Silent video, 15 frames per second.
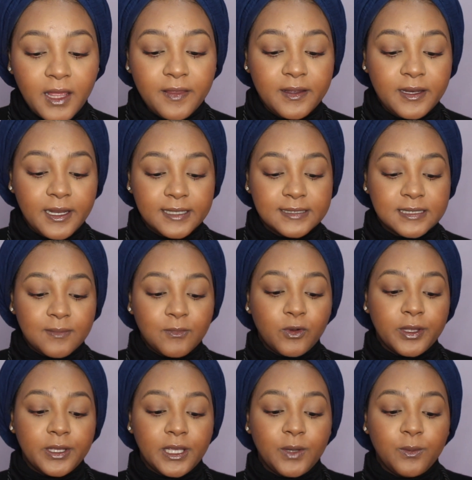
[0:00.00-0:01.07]
And then next I'm
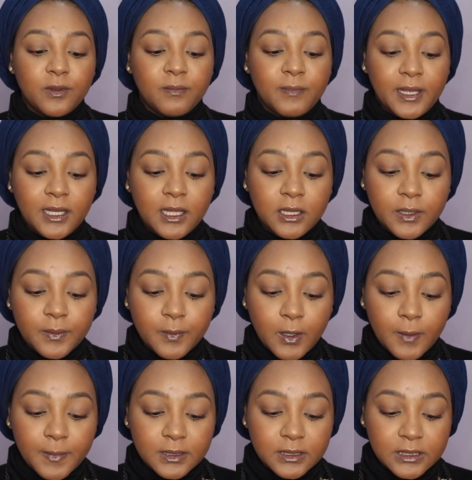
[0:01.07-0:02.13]
going in with my Colourpop